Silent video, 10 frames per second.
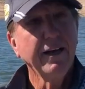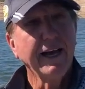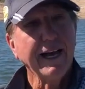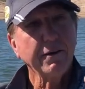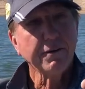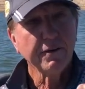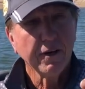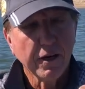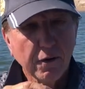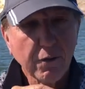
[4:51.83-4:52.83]
Hey,
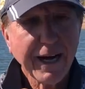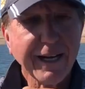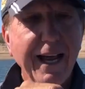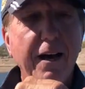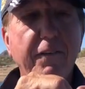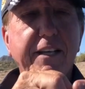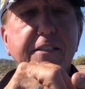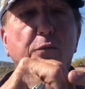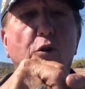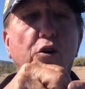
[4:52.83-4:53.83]
right now
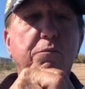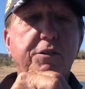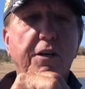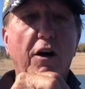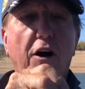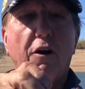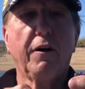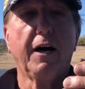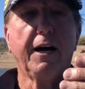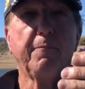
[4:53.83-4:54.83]
these worms are
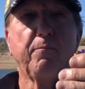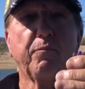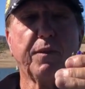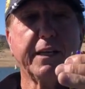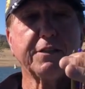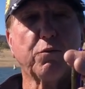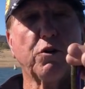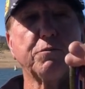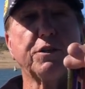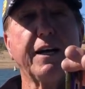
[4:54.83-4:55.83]
at
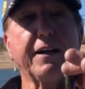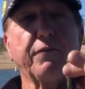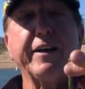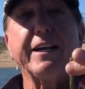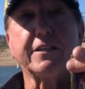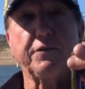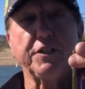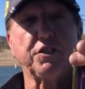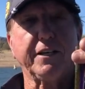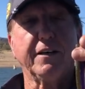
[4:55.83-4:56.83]
Phoenix
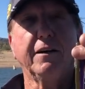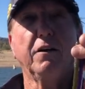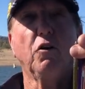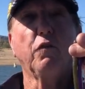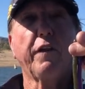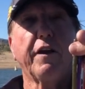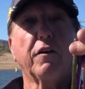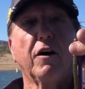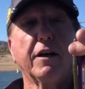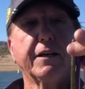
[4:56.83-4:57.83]
Fishing over
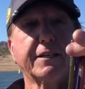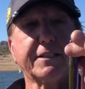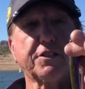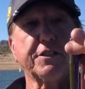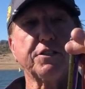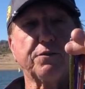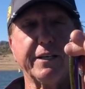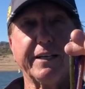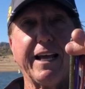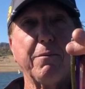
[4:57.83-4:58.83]
there on 16th
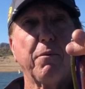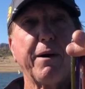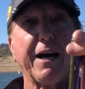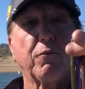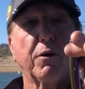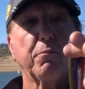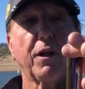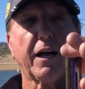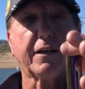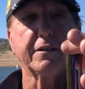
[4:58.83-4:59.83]
Street in Camelback, one
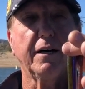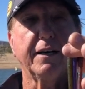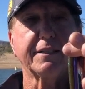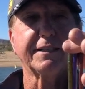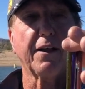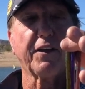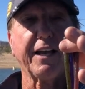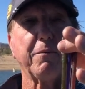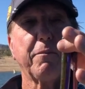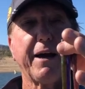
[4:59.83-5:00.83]
block south of
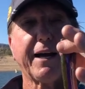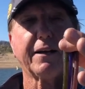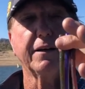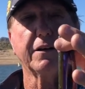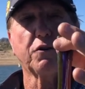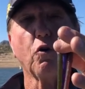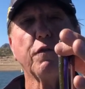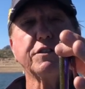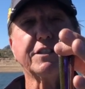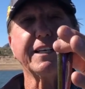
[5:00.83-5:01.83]
Camelback. Go
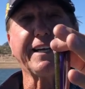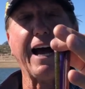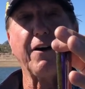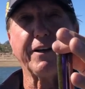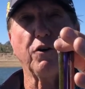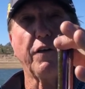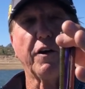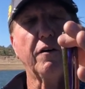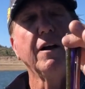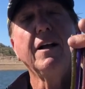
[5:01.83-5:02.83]
over and see Gowdy over
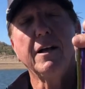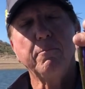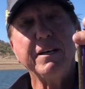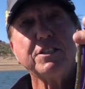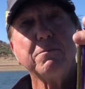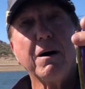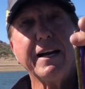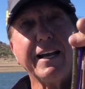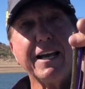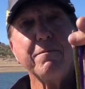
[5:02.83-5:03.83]
there. Mention my
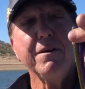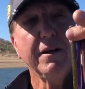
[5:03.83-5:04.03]
name